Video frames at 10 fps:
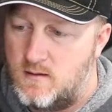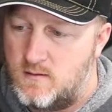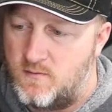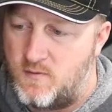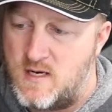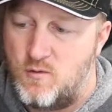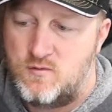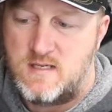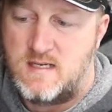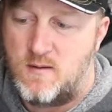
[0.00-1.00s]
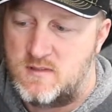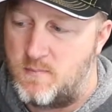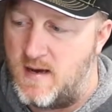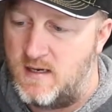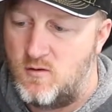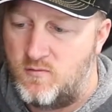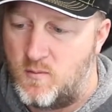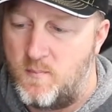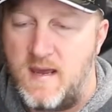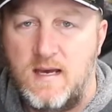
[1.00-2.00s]
the frequency comes up. I can go
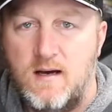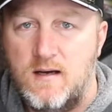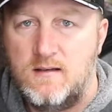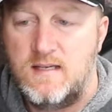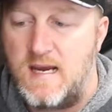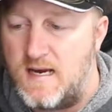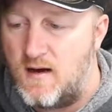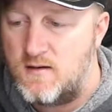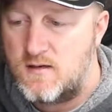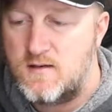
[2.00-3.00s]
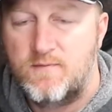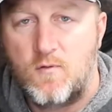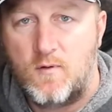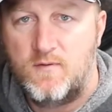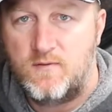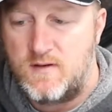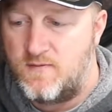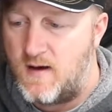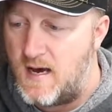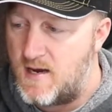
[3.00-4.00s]
from mega to 800 to
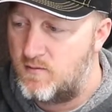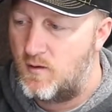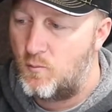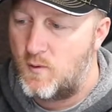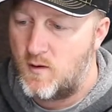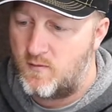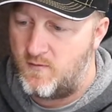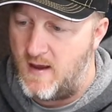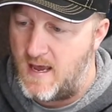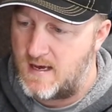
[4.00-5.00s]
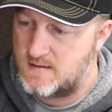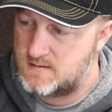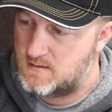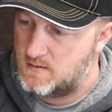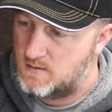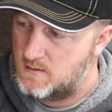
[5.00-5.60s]
455 real fast.